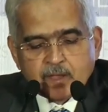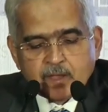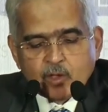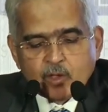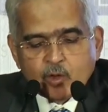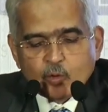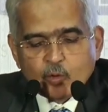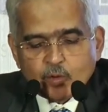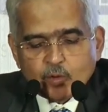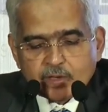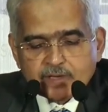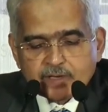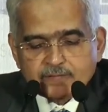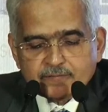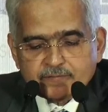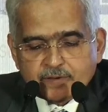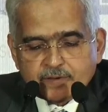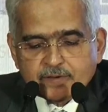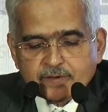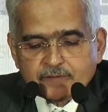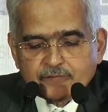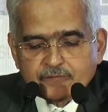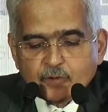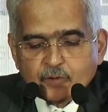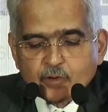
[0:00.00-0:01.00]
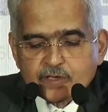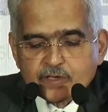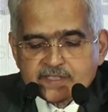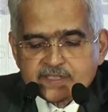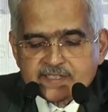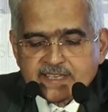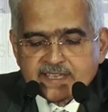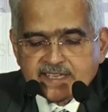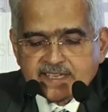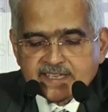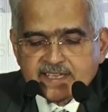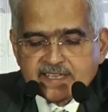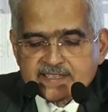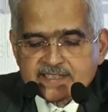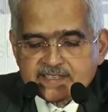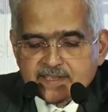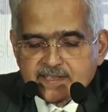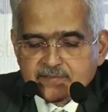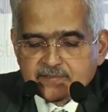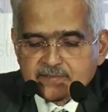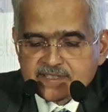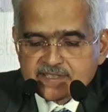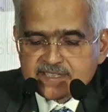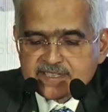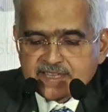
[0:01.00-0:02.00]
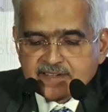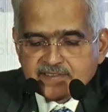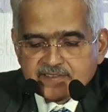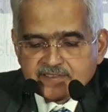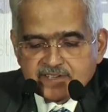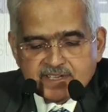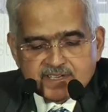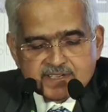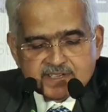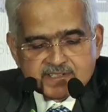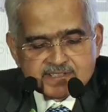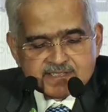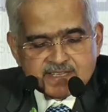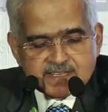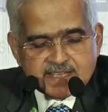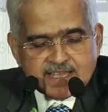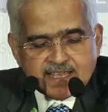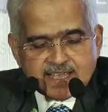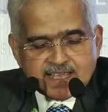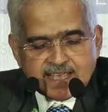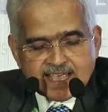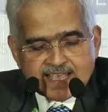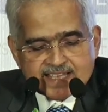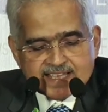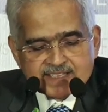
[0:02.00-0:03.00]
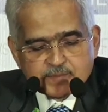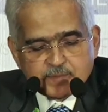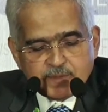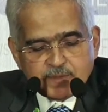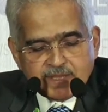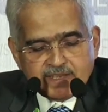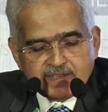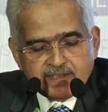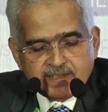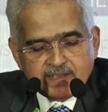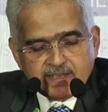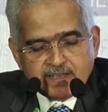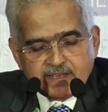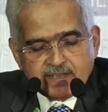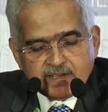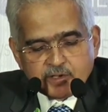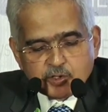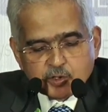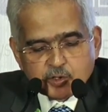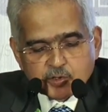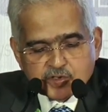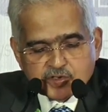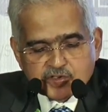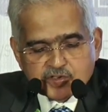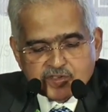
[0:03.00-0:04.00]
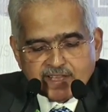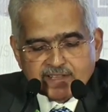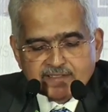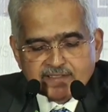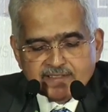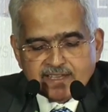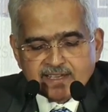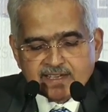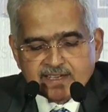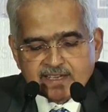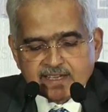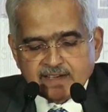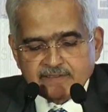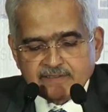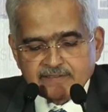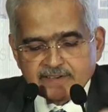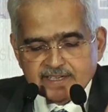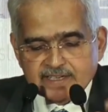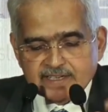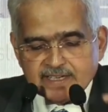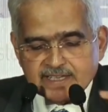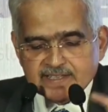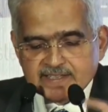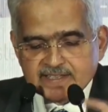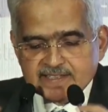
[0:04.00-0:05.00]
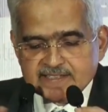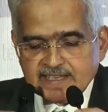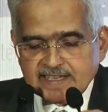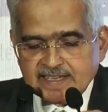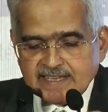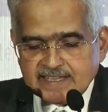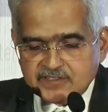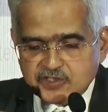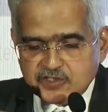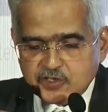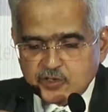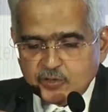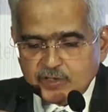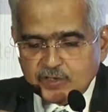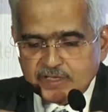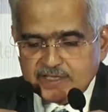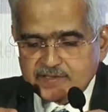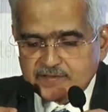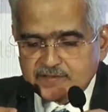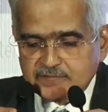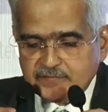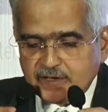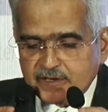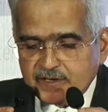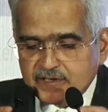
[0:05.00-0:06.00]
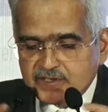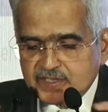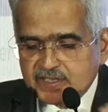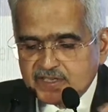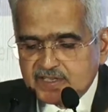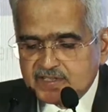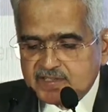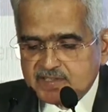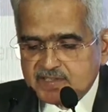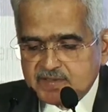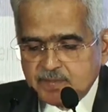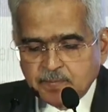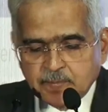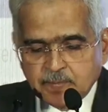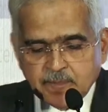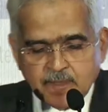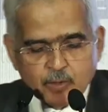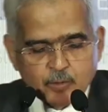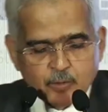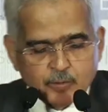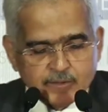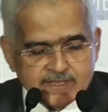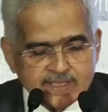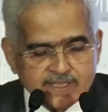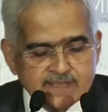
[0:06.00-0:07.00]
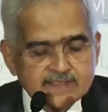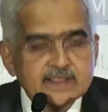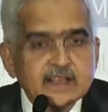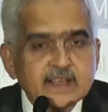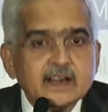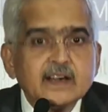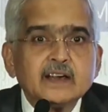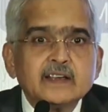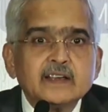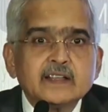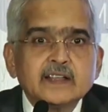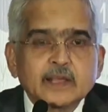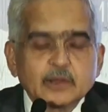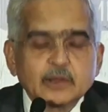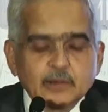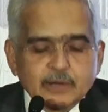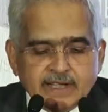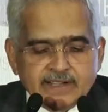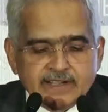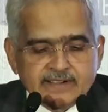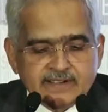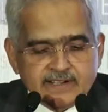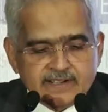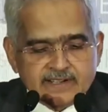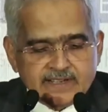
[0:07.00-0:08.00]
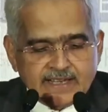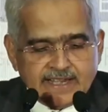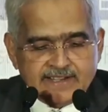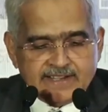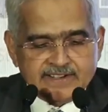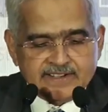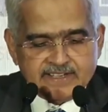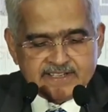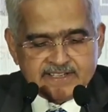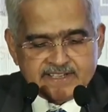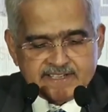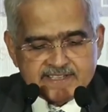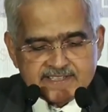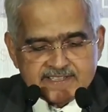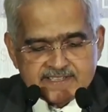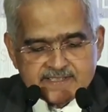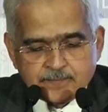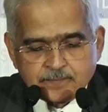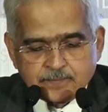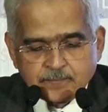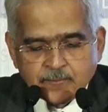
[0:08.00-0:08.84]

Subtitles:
one of our focus areas in recent years has been to strengthen governance and assurance functions within the regulated entities.